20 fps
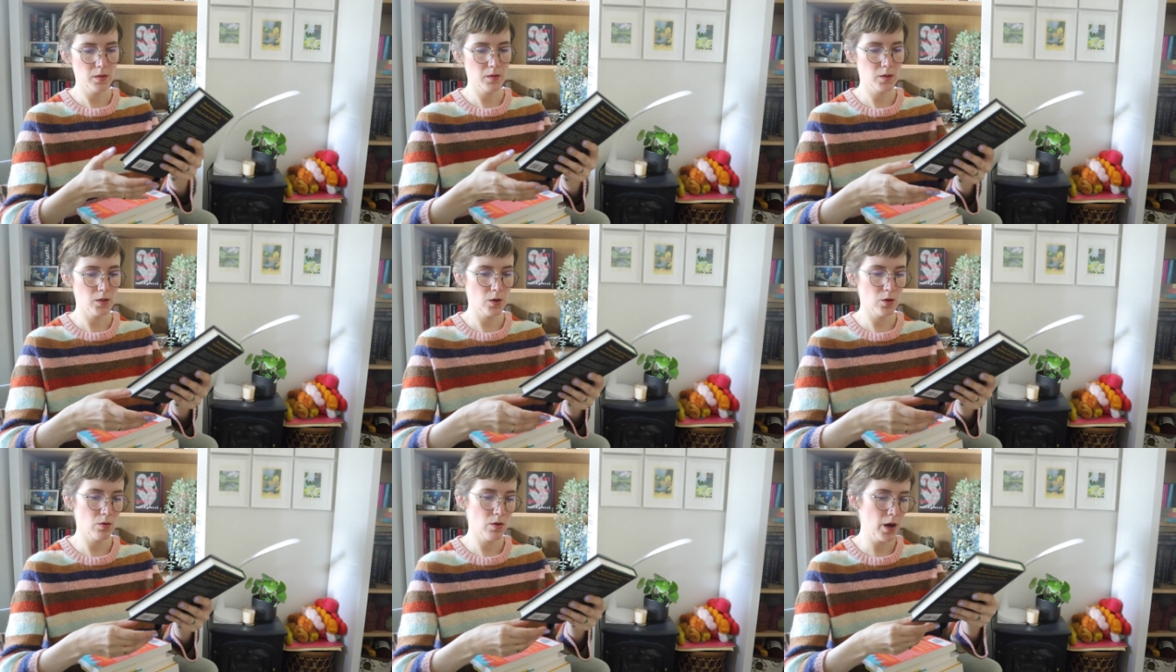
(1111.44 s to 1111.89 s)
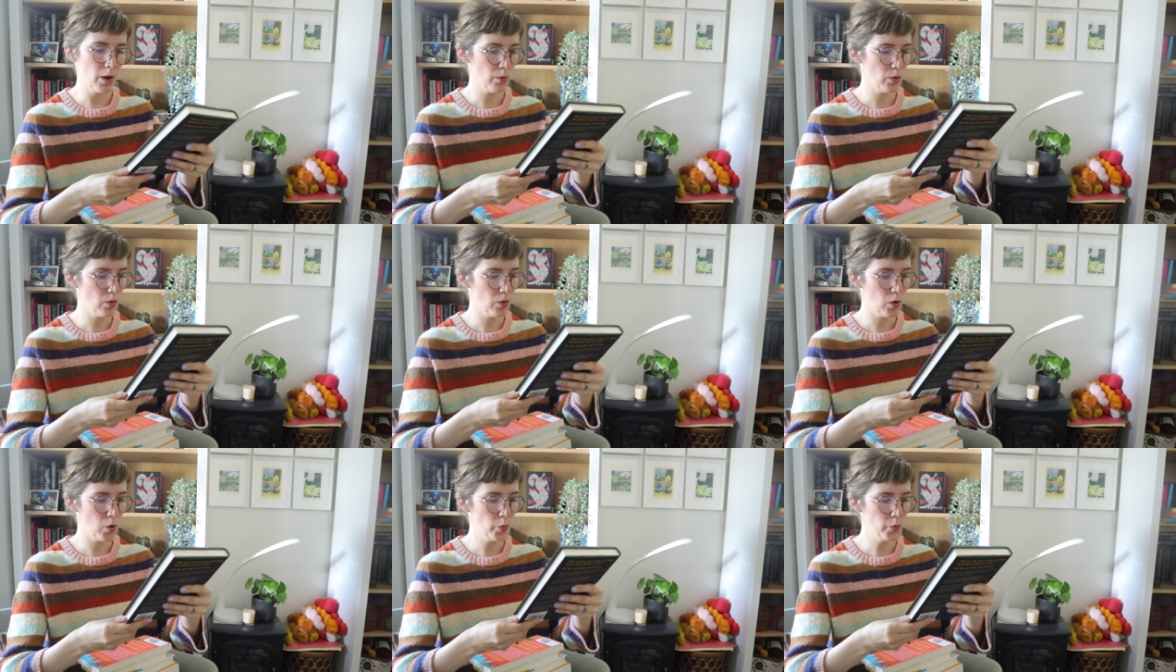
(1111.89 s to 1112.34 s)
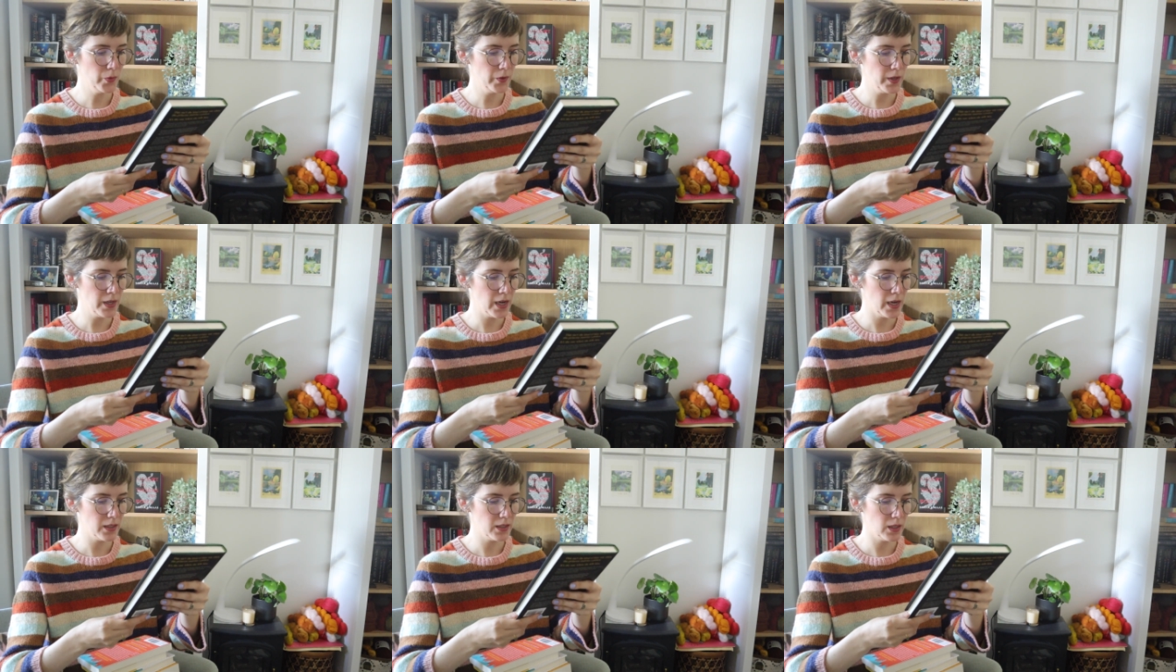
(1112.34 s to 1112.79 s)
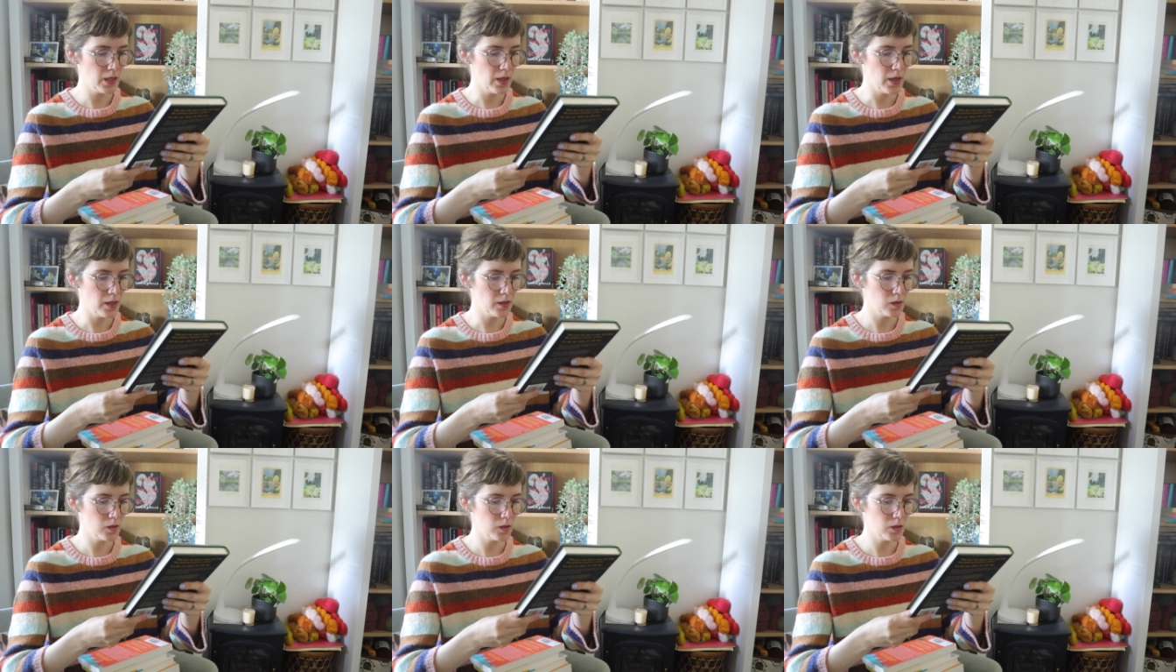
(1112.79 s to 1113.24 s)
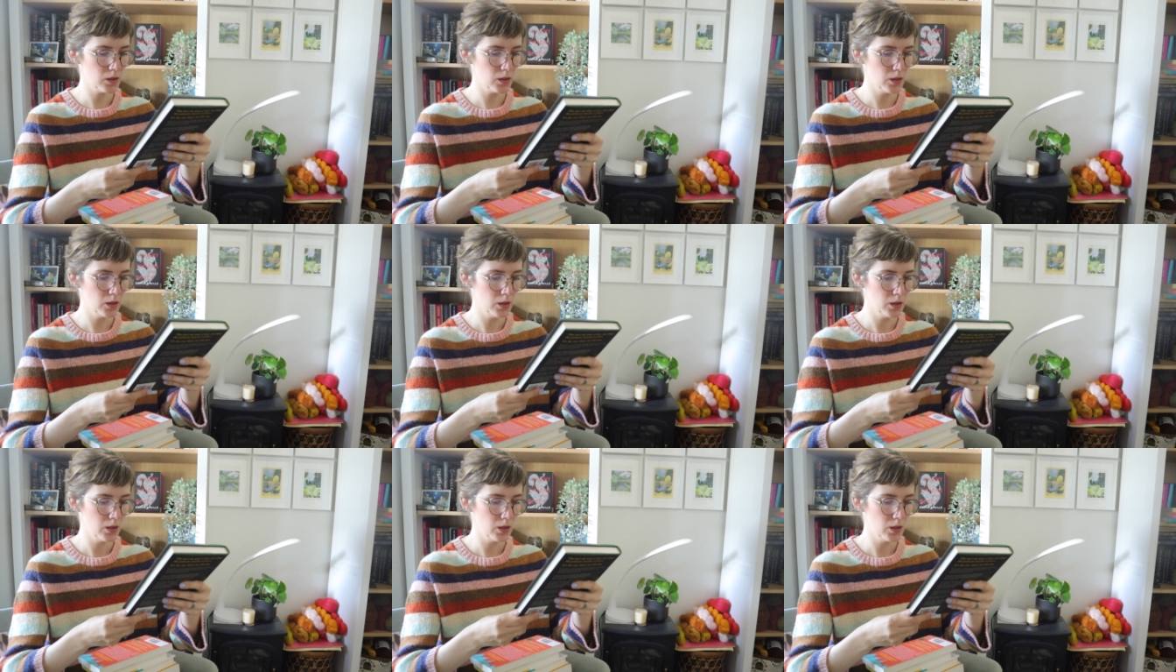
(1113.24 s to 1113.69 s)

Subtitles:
So I will hopefully get to this